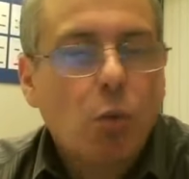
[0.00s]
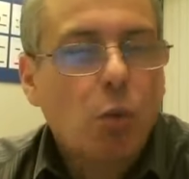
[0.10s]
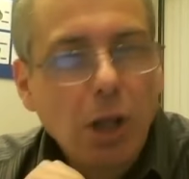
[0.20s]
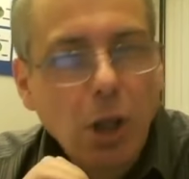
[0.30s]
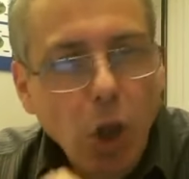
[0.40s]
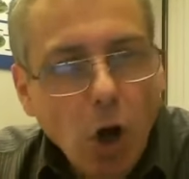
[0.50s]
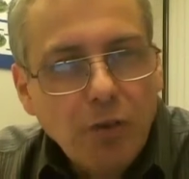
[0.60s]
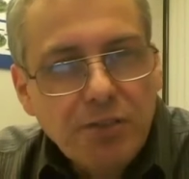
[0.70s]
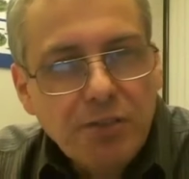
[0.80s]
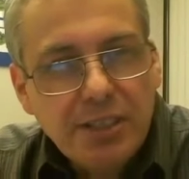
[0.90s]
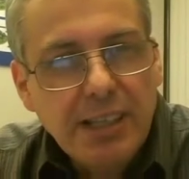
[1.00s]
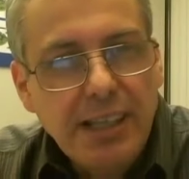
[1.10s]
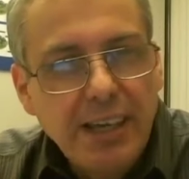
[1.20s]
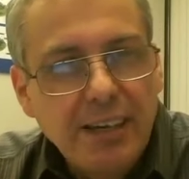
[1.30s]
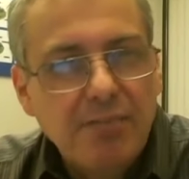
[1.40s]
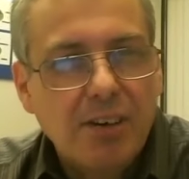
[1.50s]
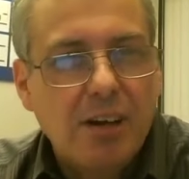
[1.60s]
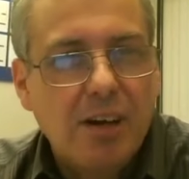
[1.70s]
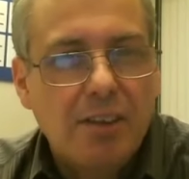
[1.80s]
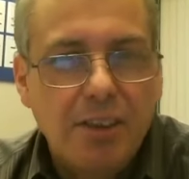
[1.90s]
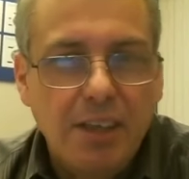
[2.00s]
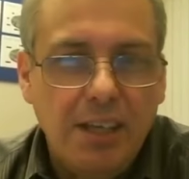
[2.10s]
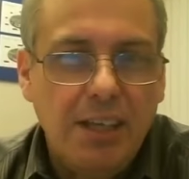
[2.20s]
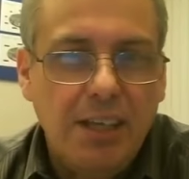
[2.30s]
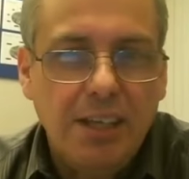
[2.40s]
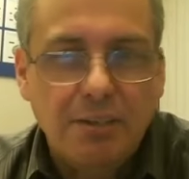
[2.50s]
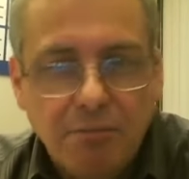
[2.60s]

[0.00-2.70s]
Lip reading: will not deliver the